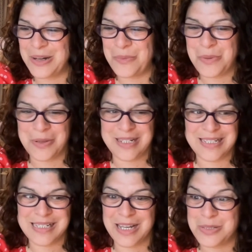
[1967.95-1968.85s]
we want to
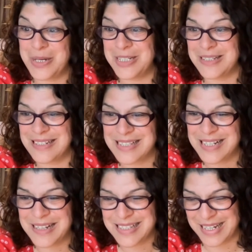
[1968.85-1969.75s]
discuss, we just
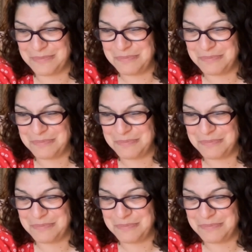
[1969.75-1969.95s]
discuss it.